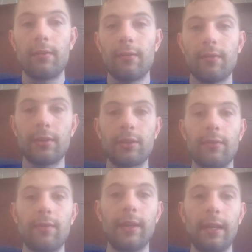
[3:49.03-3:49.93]
flush
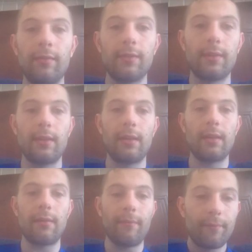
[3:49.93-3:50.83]
of leaves
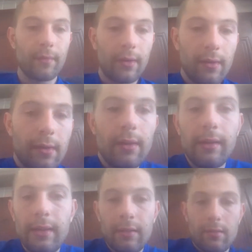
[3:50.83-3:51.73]

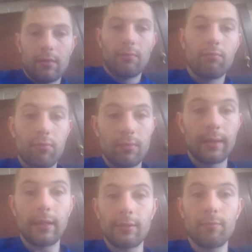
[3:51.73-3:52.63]
in
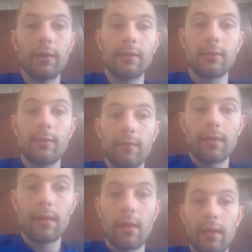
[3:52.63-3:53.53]
this month.
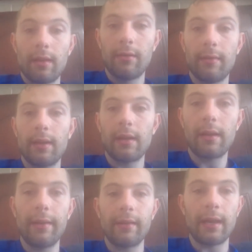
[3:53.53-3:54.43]
Anyway,
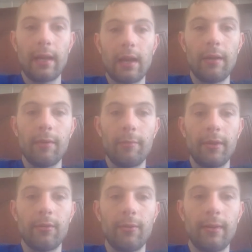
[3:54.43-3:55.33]
and I will be
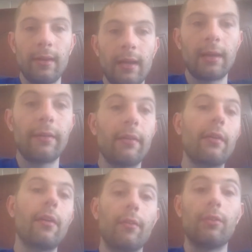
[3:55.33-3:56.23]
doing a
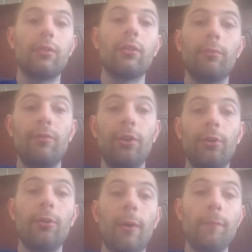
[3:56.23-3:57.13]
good
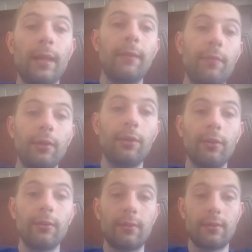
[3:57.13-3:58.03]
few update
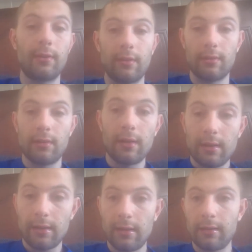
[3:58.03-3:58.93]
videos
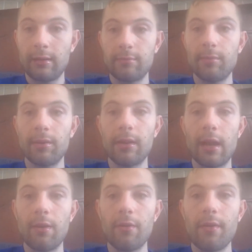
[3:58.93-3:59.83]
in this month
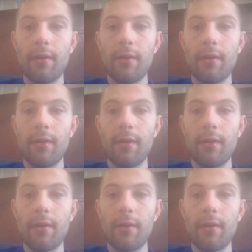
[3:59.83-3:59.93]
now,